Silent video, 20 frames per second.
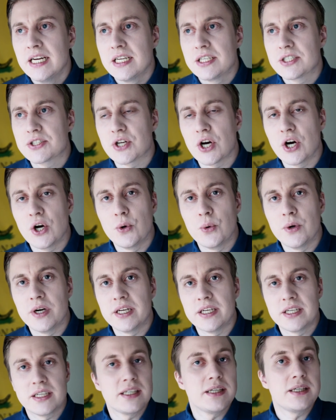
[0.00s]

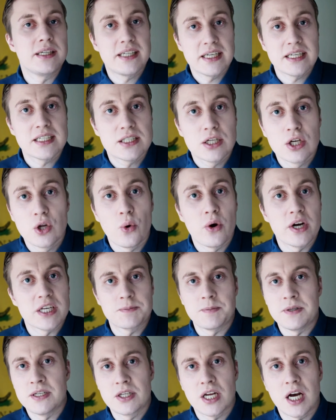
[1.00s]
So this law has
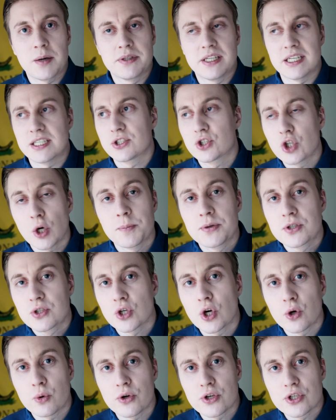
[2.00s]
been dubbed the Stop
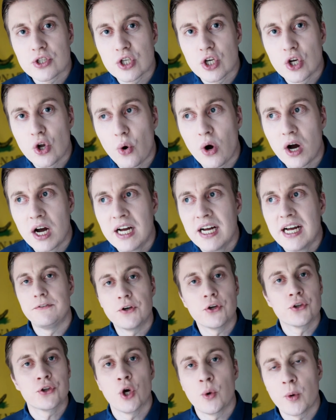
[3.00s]
Soros Law. If you
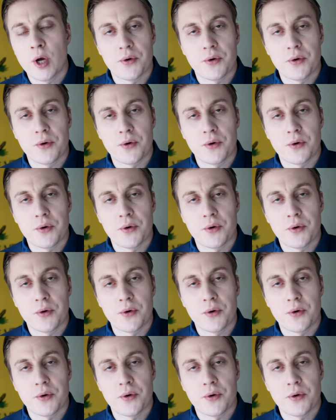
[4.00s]
don't know